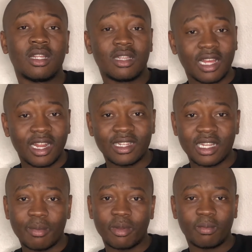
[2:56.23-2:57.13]
that has
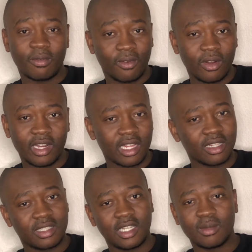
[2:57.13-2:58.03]
happened before in other
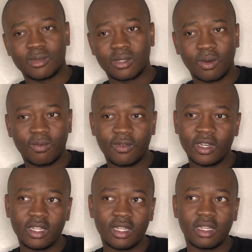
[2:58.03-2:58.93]
teams.
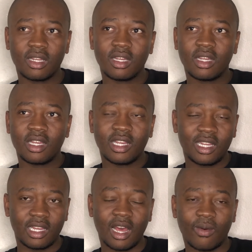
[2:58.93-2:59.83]
Hopefully
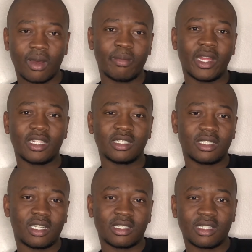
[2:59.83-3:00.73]
our manager
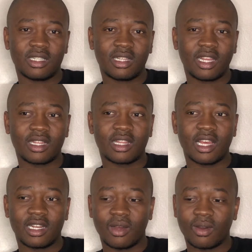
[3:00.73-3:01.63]
doesn't think
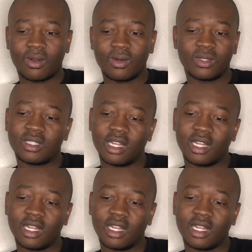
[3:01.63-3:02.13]
that, our coach